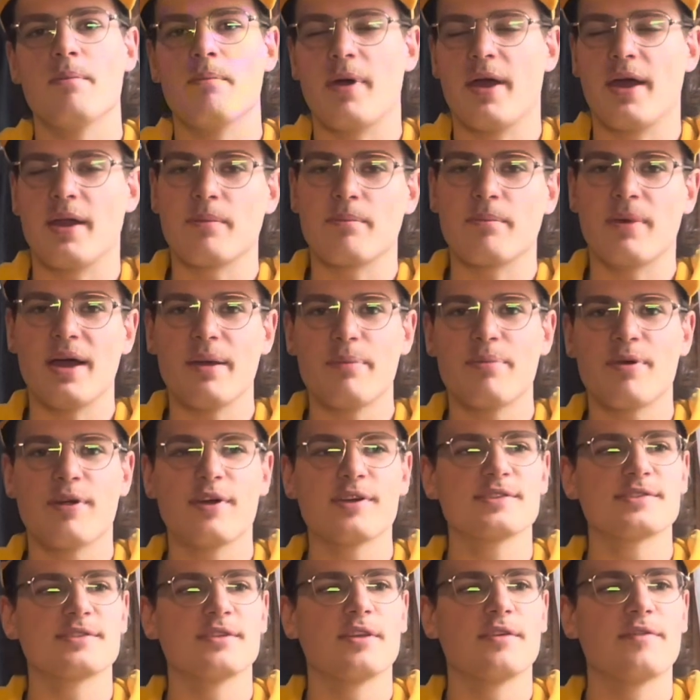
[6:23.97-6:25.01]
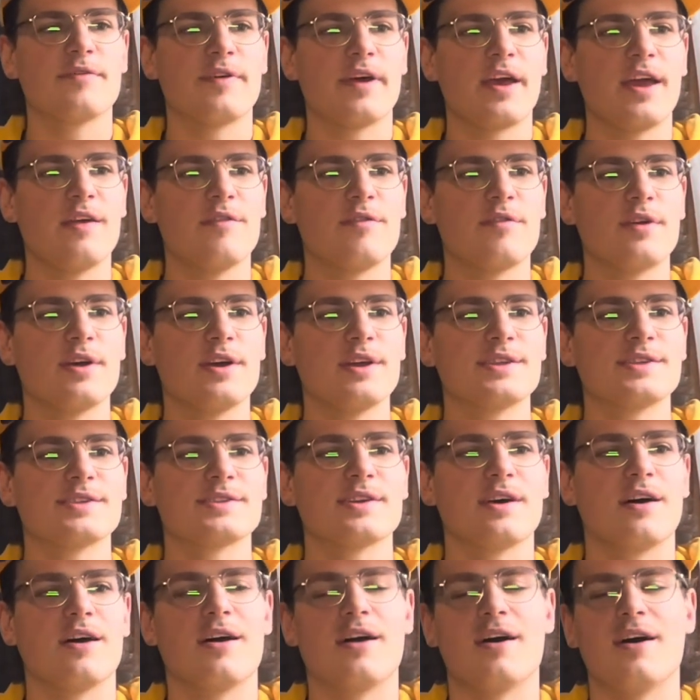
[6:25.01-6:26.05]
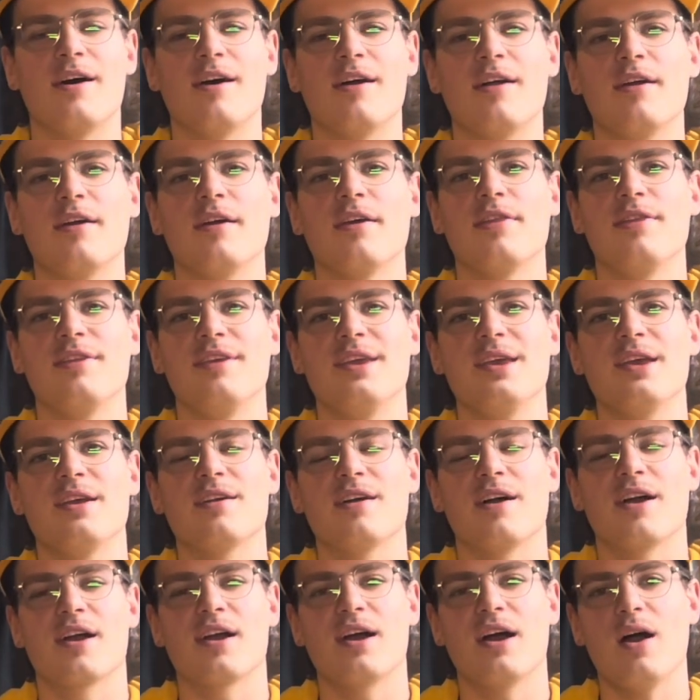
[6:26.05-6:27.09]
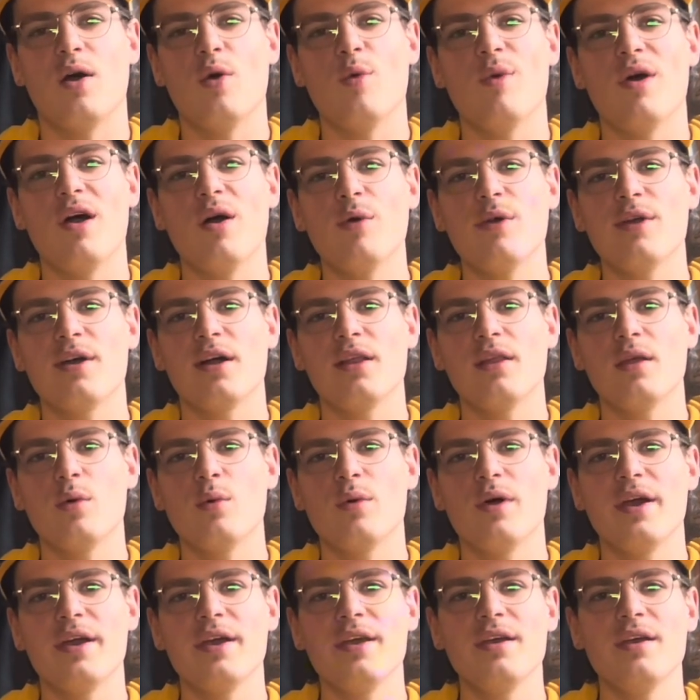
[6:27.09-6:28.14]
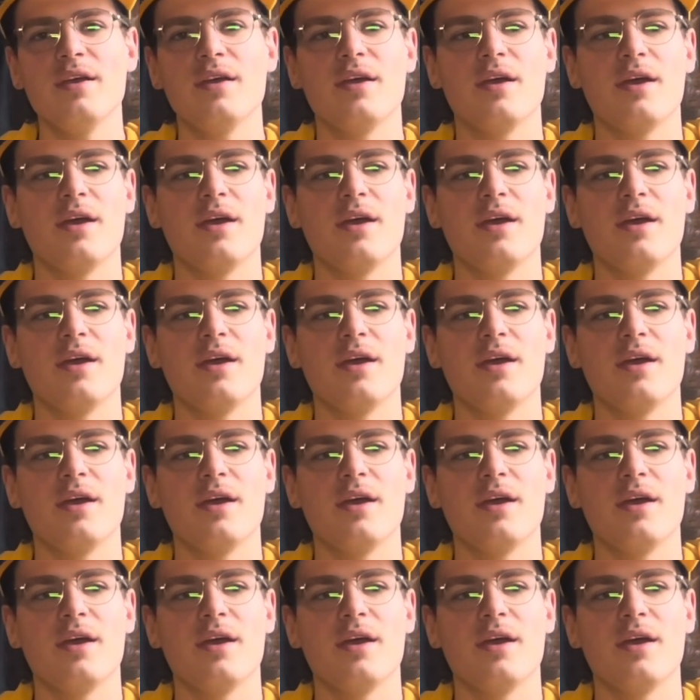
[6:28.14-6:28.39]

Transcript: and my personal favorites are the Cacao Wow colorway